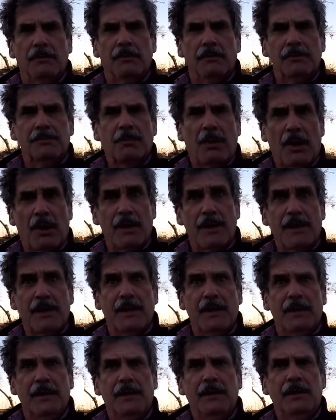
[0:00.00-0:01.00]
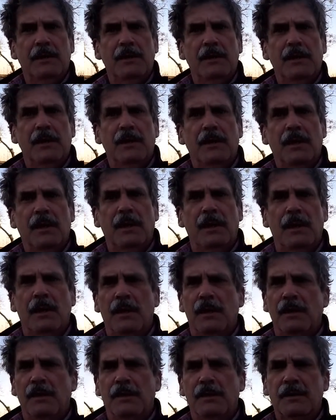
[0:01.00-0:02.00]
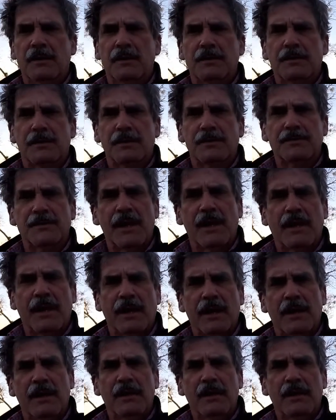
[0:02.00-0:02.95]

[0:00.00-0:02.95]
was partying. Turns out